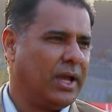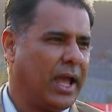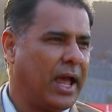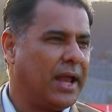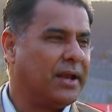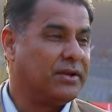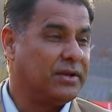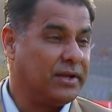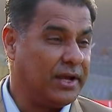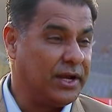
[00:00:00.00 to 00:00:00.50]

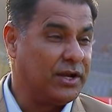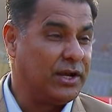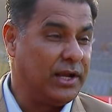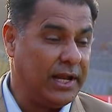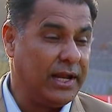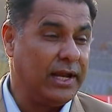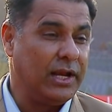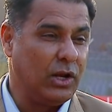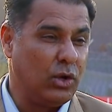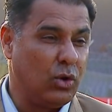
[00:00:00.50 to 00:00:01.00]
And
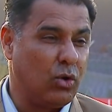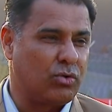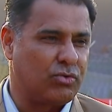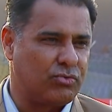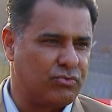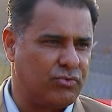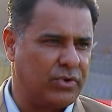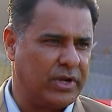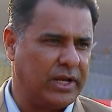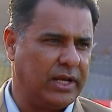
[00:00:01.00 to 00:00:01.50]
he looked
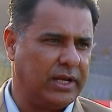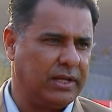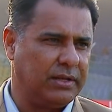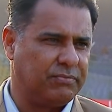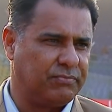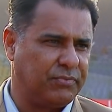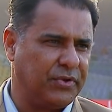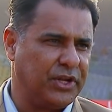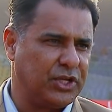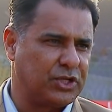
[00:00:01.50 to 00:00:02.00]
really
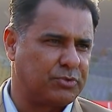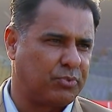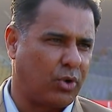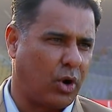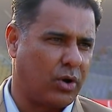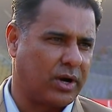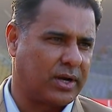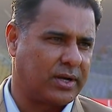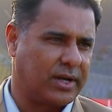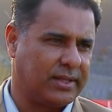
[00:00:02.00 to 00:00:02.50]
finished
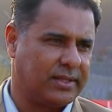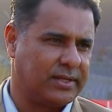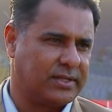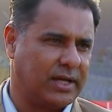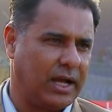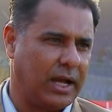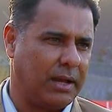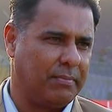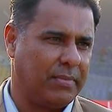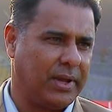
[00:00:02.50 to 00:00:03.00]
product at the
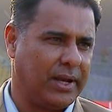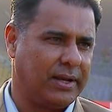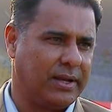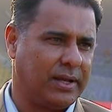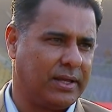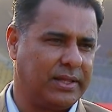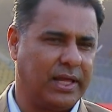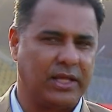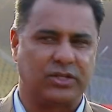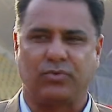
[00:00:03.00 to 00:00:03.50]
time, and
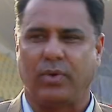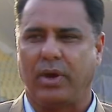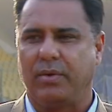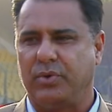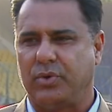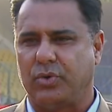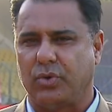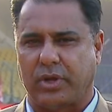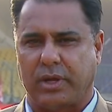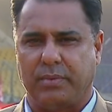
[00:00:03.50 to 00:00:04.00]
that's why
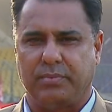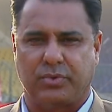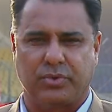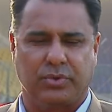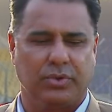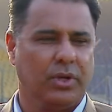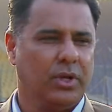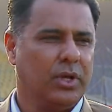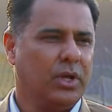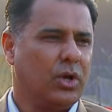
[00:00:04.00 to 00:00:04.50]
we took him
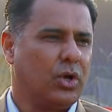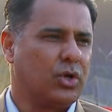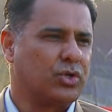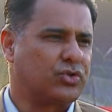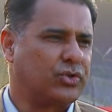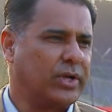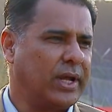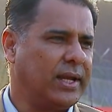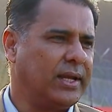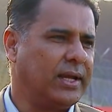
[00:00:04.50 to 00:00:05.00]
to
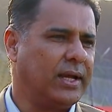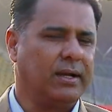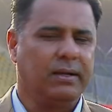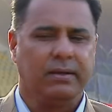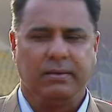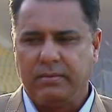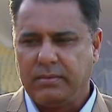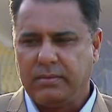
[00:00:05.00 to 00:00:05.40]
Australia.